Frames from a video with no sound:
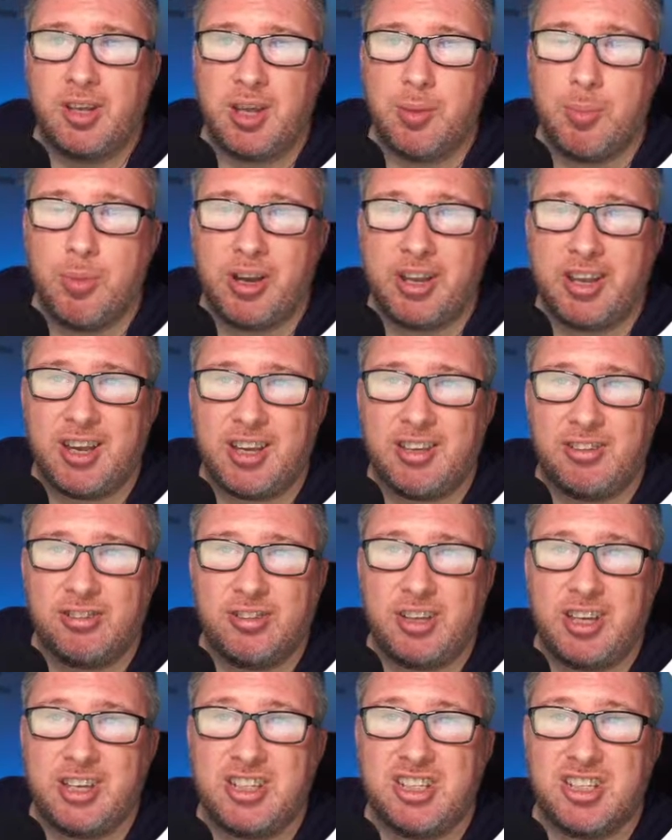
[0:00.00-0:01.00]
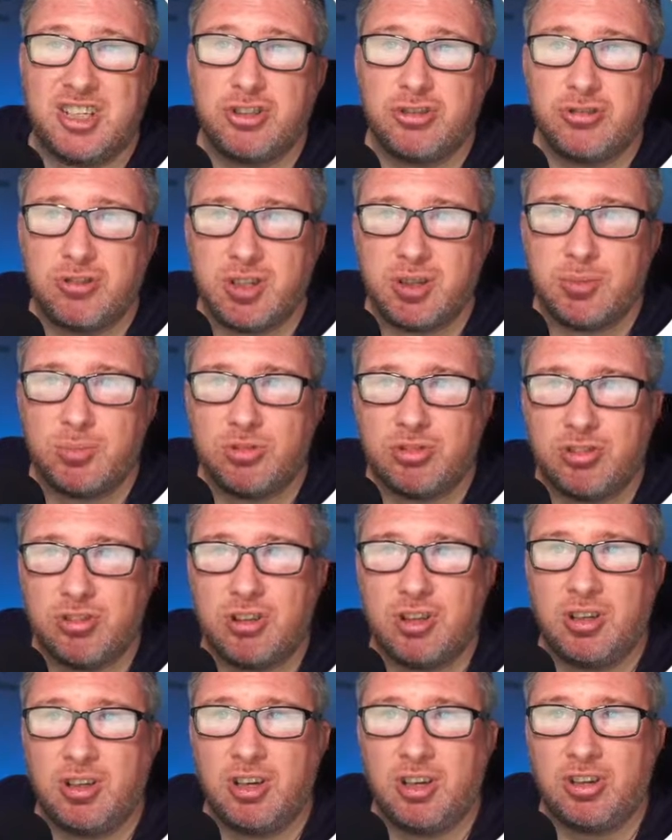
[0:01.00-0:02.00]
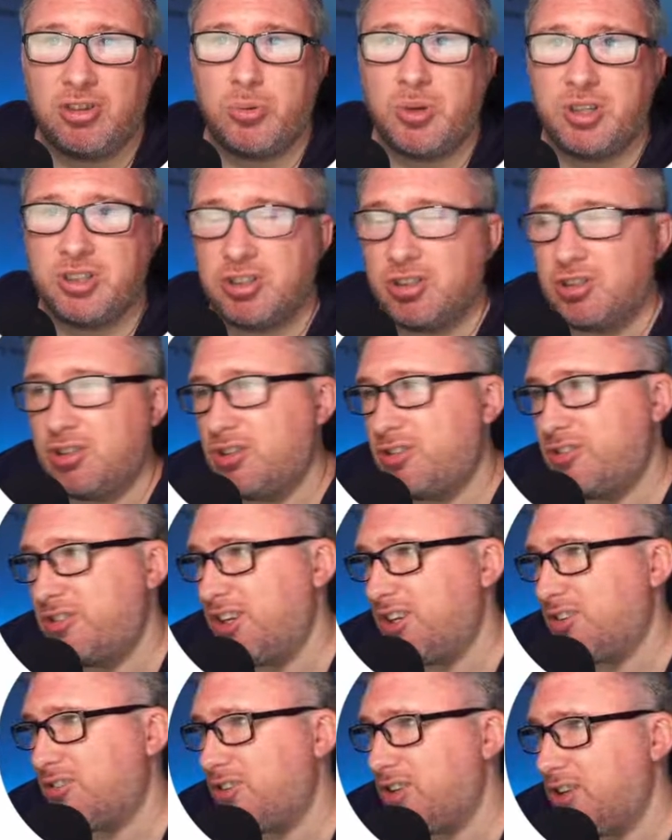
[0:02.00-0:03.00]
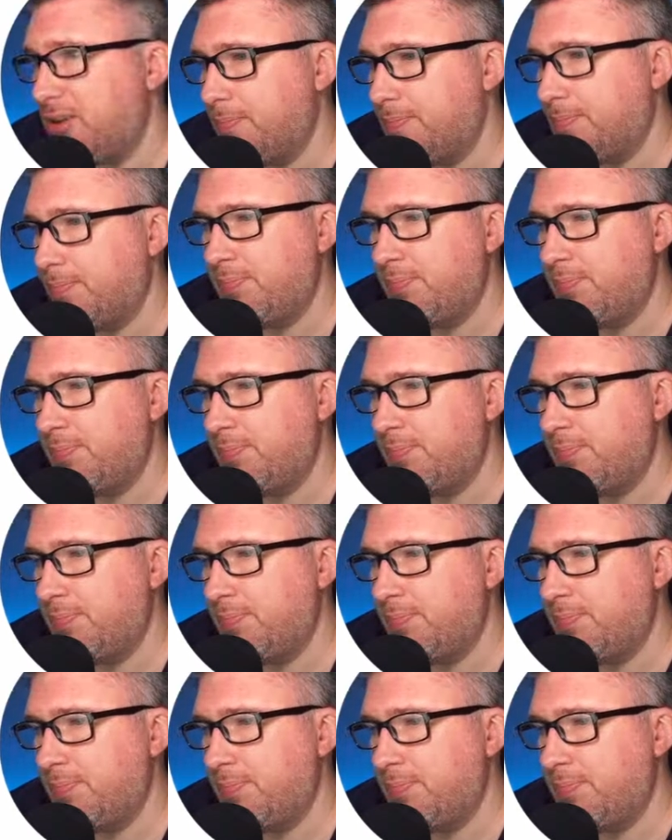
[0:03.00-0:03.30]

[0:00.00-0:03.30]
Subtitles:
In my case, ADJStreams, last question, txt.